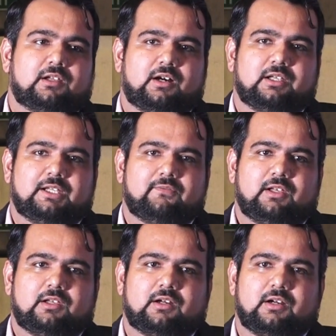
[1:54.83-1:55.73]

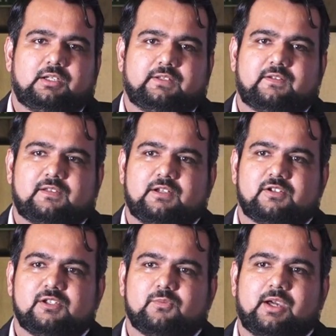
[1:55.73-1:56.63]
level
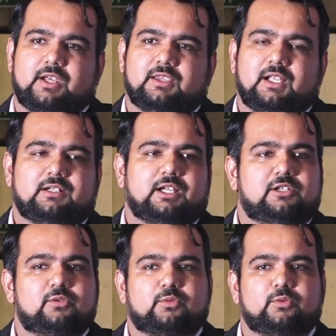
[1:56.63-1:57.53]
legislations wherein they'll tell
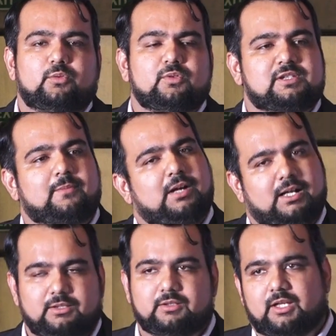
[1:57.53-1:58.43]
you to do some
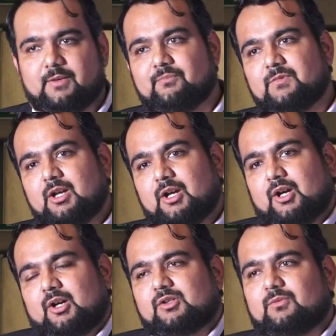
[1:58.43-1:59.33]
other thing.
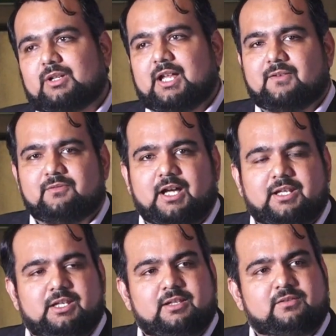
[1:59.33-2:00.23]
So what I have
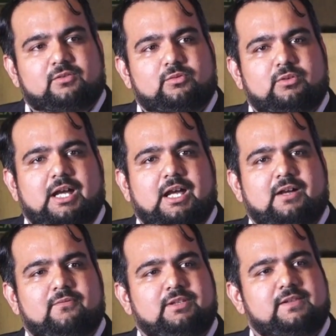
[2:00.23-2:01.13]
done is, so I have
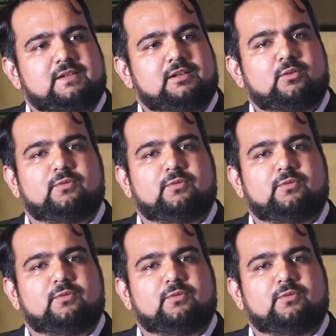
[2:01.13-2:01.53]
listed out